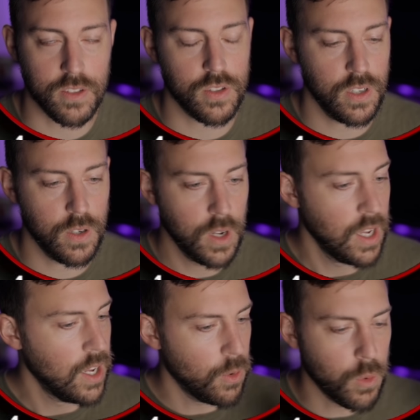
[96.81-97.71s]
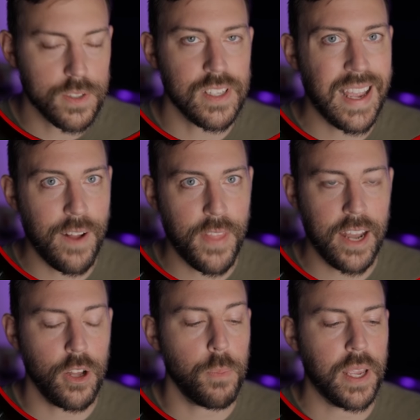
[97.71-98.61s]
So we'll see how
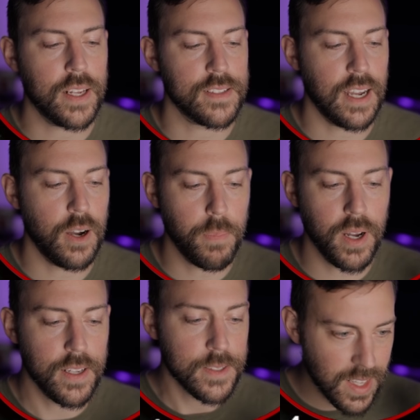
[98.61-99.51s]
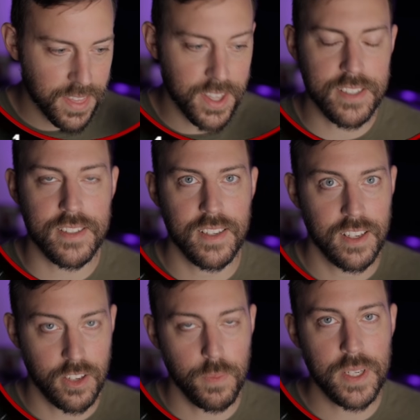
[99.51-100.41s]
that all pans out. But this
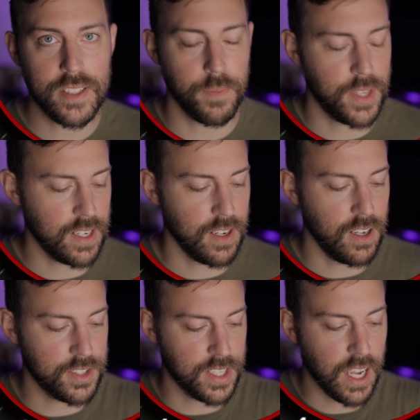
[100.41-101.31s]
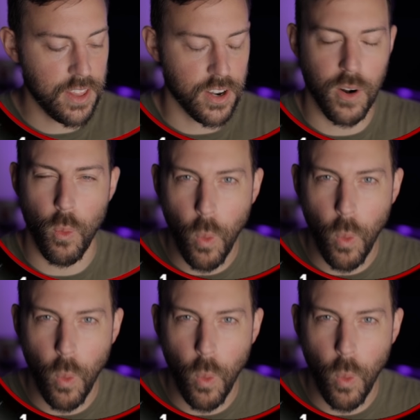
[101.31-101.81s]
could be something altogether.